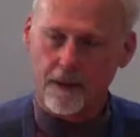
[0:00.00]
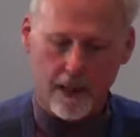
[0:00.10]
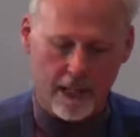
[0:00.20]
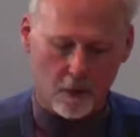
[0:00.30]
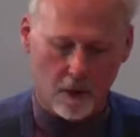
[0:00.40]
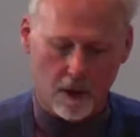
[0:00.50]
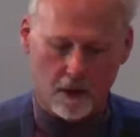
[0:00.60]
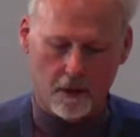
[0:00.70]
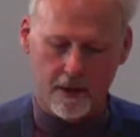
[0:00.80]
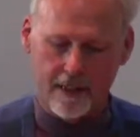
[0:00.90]
They
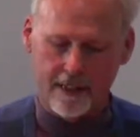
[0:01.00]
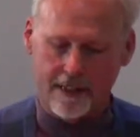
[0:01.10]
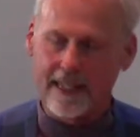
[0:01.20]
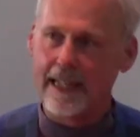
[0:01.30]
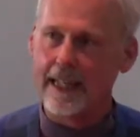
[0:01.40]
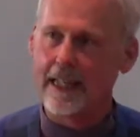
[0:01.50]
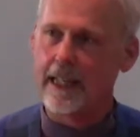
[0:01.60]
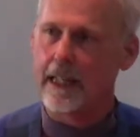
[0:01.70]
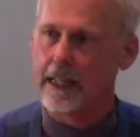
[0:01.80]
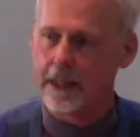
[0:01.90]
will
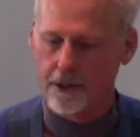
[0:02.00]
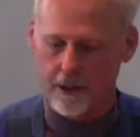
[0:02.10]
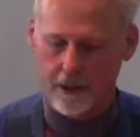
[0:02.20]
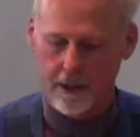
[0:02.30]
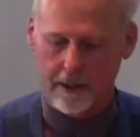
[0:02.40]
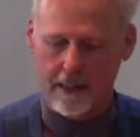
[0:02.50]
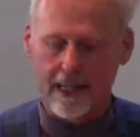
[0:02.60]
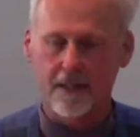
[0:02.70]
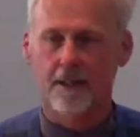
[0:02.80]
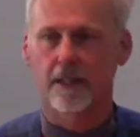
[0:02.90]
see, hear,
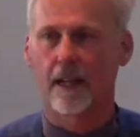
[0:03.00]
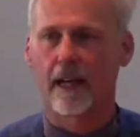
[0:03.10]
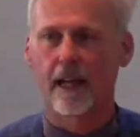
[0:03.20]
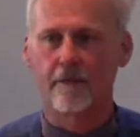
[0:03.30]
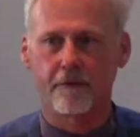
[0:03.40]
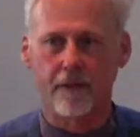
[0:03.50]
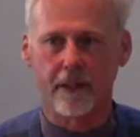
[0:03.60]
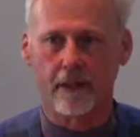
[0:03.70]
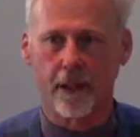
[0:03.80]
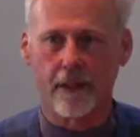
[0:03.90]
taste, and
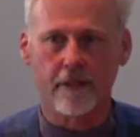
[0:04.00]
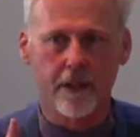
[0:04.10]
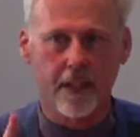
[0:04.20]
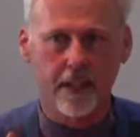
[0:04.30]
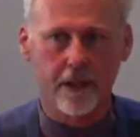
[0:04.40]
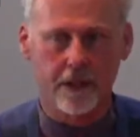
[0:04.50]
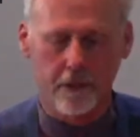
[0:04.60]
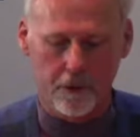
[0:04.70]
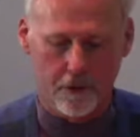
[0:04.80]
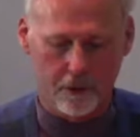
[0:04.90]
feel everything that
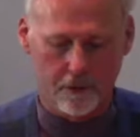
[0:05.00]
you do.